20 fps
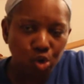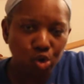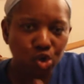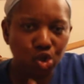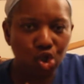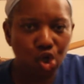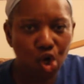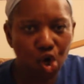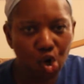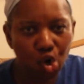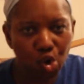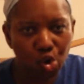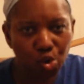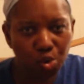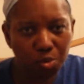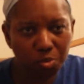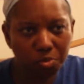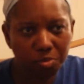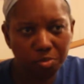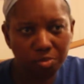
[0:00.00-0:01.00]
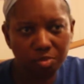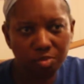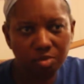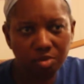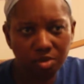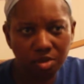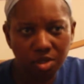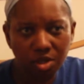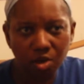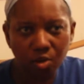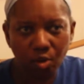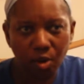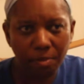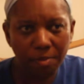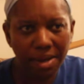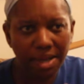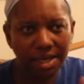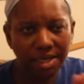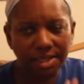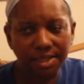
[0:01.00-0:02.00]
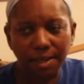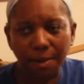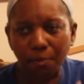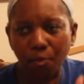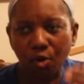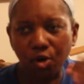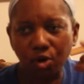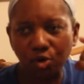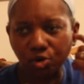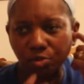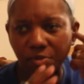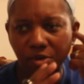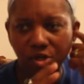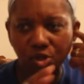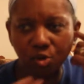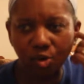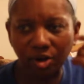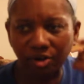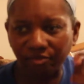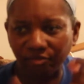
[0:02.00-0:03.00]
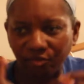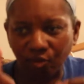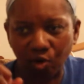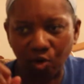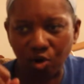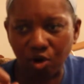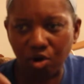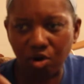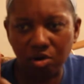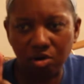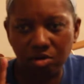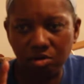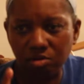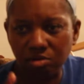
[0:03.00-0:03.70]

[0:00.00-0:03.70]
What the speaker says: term, we mean someone who's been doing it for